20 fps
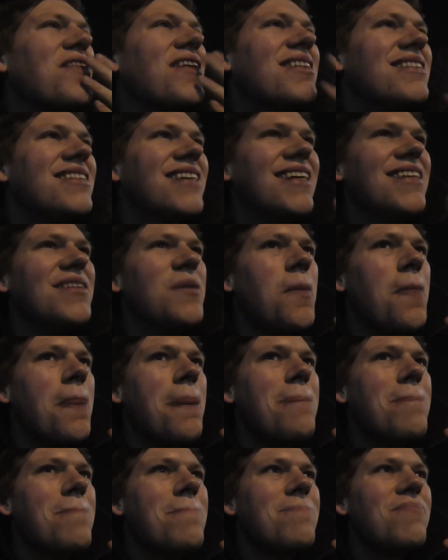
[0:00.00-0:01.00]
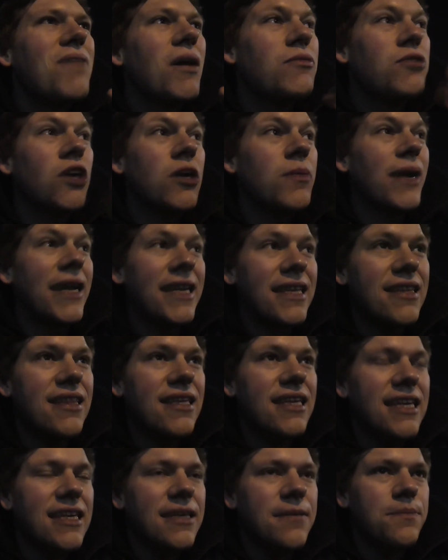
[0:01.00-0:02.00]
So I'm trying to break
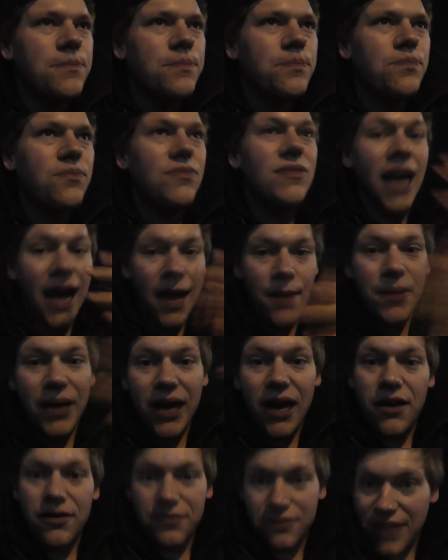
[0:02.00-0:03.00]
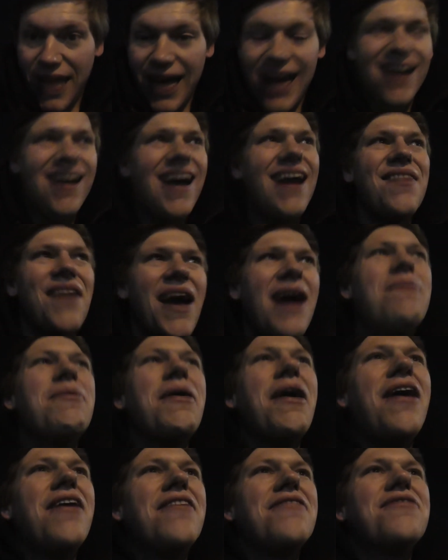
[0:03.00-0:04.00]
the habit of that and the
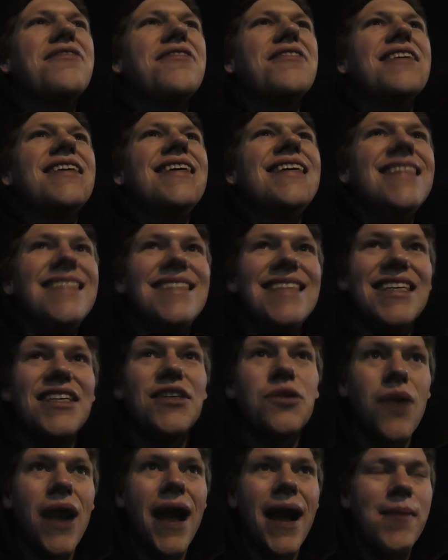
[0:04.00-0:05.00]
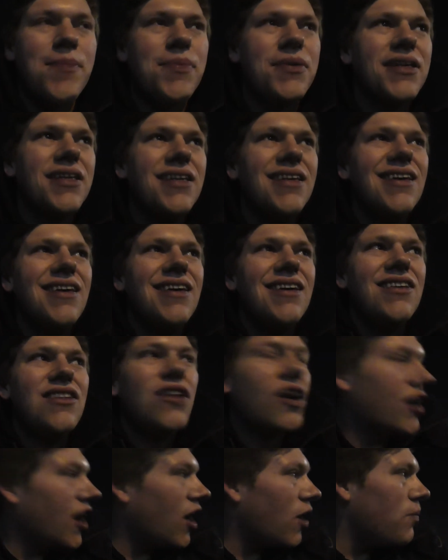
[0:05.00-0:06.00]
habit of eating crap.
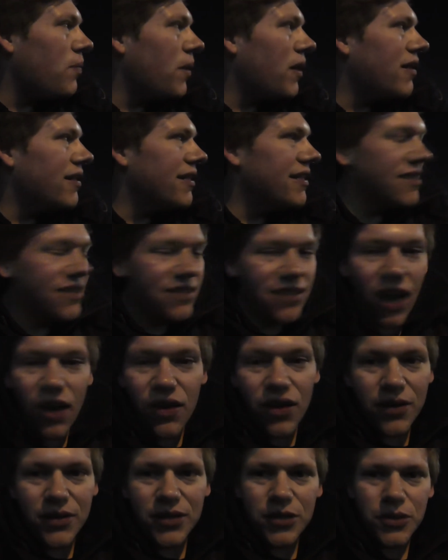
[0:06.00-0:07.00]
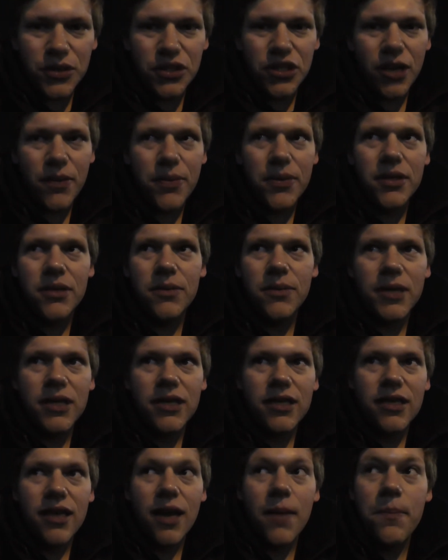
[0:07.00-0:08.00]
Like I'll go into a shop and I'll
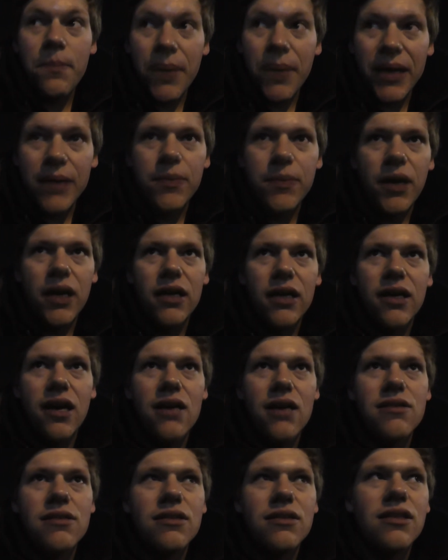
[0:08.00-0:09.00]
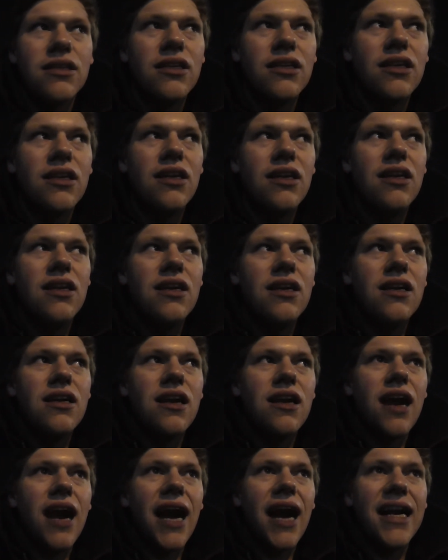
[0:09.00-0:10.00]
buy a big bottle of Coke
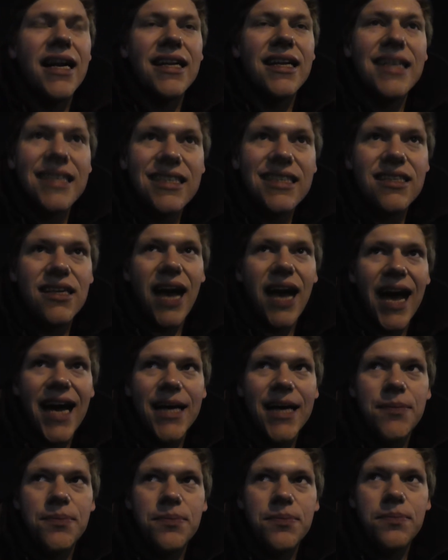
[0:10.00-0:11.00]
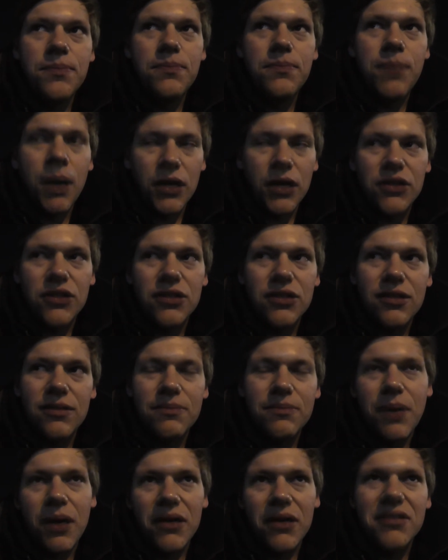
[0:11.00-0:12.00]
and at least a
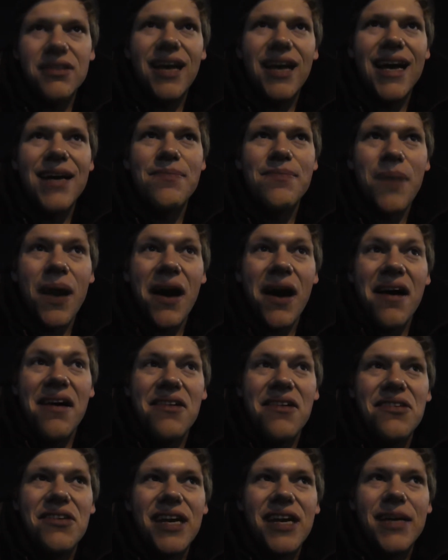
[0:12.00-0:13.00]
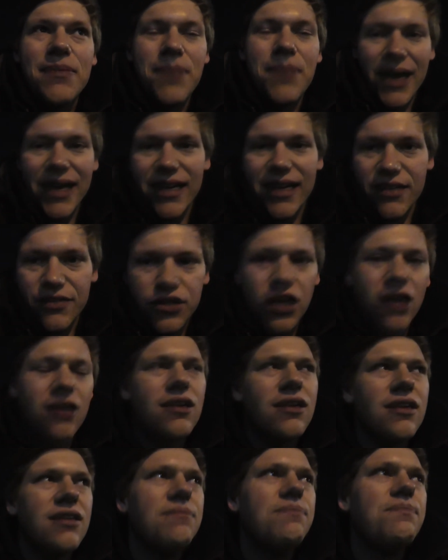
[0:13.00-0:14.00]
bar or a packet of
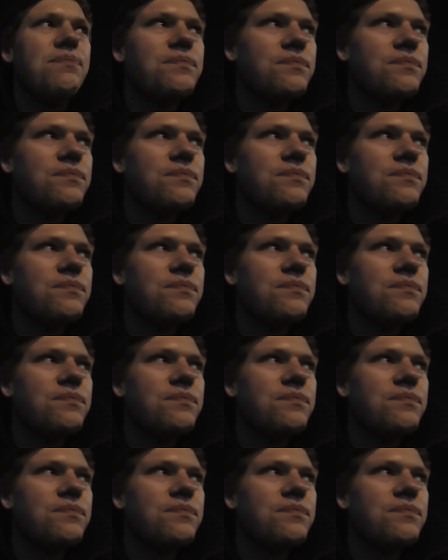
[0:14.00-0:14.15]
chocolate